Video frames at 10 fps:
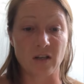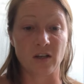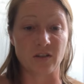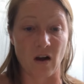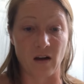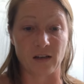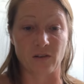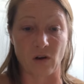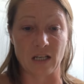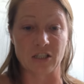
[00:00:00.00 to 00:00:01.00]
a dog
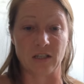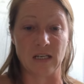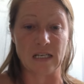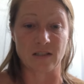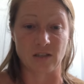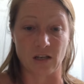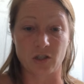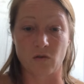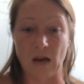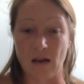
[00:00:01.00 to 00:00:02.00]
aggression and such
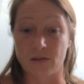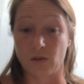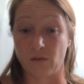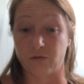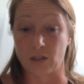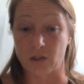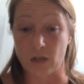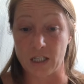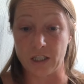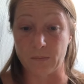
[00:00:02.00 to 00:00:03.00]
arousal and
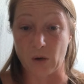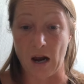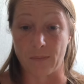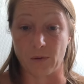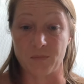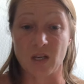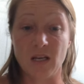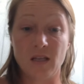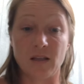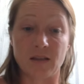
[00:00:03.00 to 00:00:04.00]
frustration problems
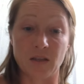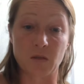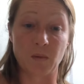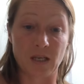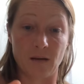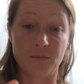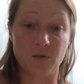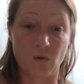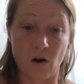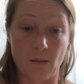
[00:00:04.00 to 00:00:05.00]
that this becomes
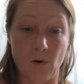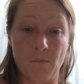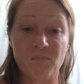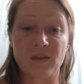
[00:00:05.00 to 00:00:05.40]
normal.